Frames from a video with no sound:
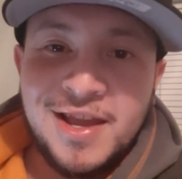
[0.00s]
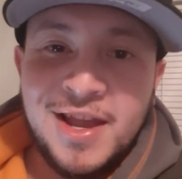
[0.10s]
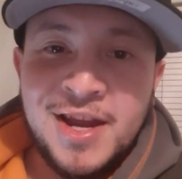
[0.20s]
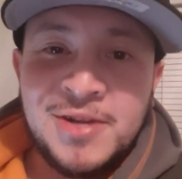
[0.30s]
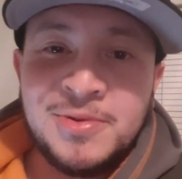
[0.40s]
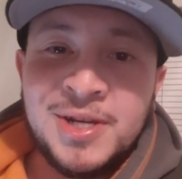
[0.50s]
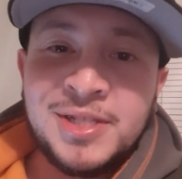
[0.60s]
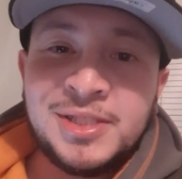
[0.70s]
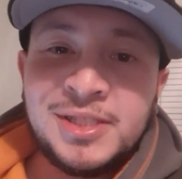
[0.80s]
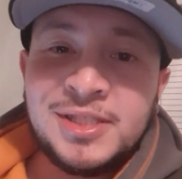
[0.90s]

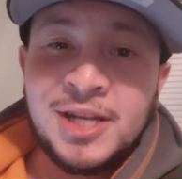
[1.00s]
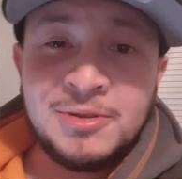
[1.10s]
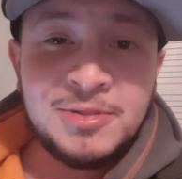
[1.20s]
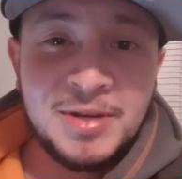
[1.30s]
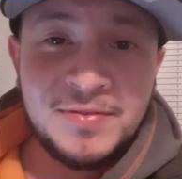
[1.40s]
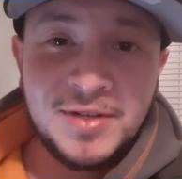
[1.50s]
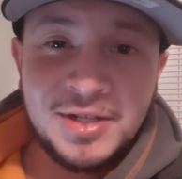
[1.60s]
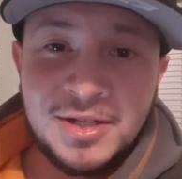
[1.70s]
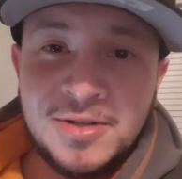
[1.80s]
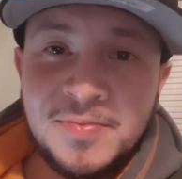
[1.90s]
Anyways, that was my
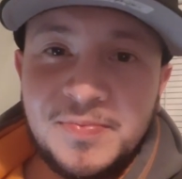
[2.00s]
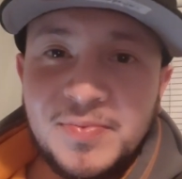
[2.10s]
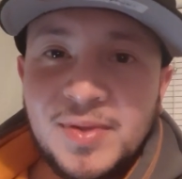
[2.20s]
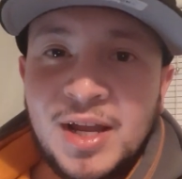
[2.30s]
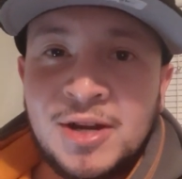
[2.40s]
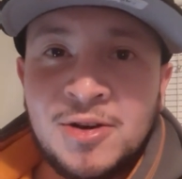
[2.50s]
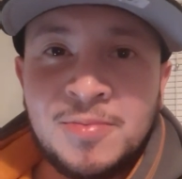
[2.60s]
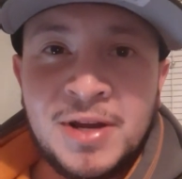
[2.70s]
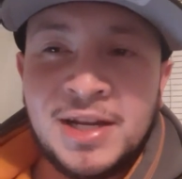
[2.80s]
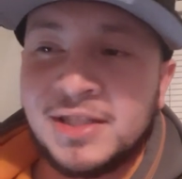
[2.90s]
video. I
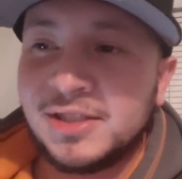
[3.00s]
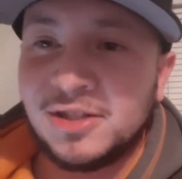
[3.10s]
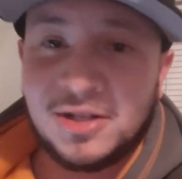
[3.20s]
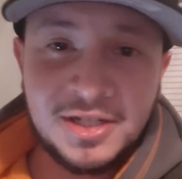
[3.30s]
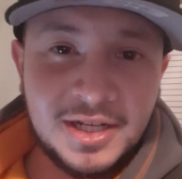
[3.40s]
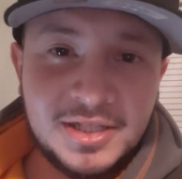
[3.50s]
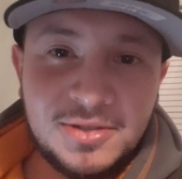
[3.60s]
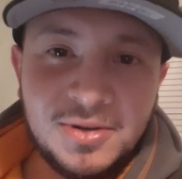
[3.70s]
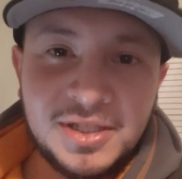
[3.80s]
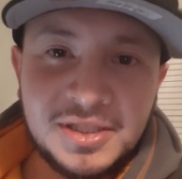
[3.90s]
hope I answered all your guys'
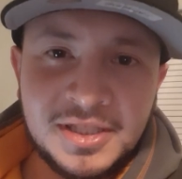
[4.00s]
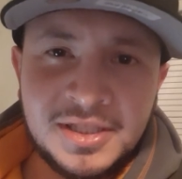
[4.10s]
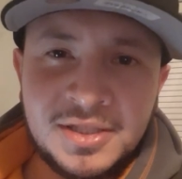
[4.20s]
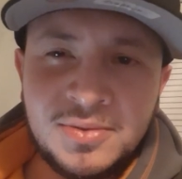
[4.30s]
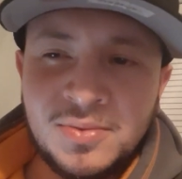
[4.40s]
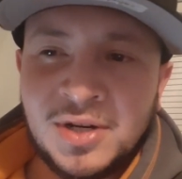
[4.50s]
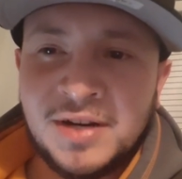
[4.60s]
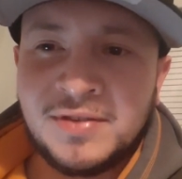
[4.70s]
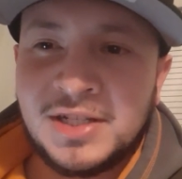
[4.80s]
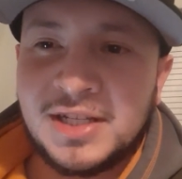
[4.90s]
questions.
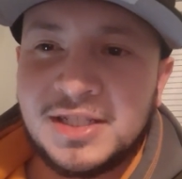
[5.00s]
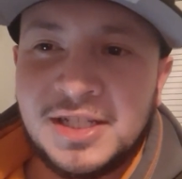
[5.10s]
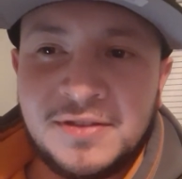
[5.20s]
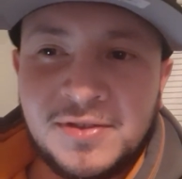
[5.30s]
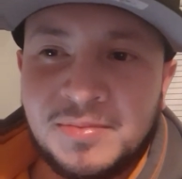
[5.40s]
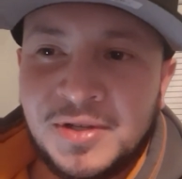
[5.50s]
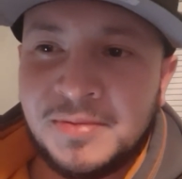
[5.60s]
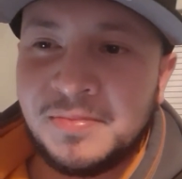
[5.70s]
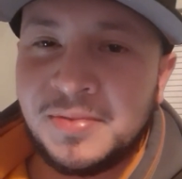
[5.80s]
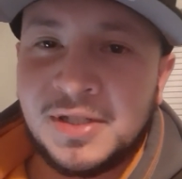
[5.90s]
Whatever you guys need from me,
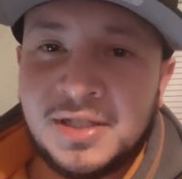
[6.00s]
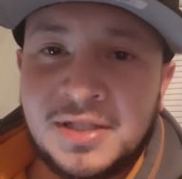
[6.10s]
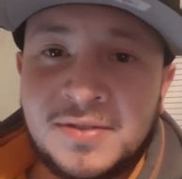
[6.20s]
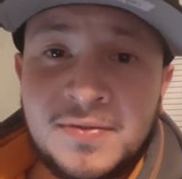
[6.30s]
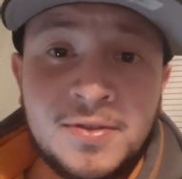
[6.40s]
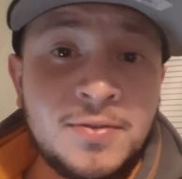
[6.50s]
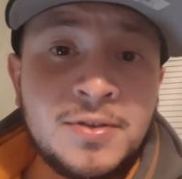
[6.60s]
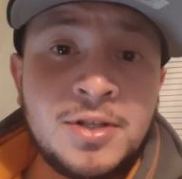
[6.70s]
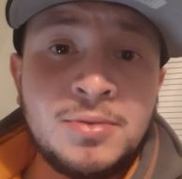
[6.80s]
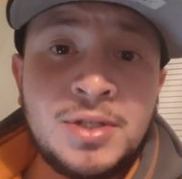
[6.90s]
please feel
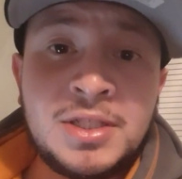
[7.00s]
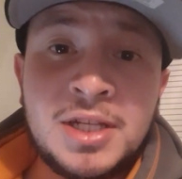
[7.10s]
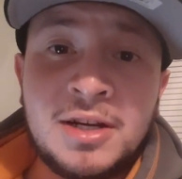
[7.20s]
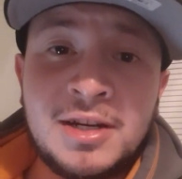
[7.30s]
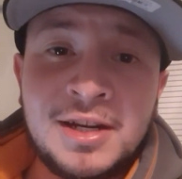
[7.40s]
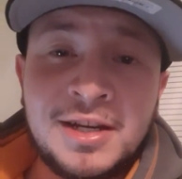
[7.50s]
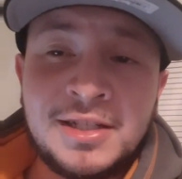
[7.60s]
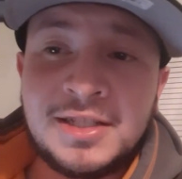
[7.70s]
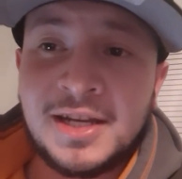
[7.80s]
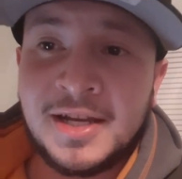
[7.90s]
free to reach out at any
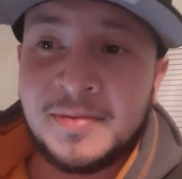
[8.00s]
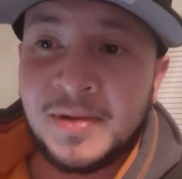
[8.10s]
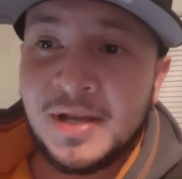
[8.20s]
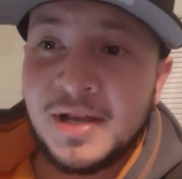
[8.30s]
time.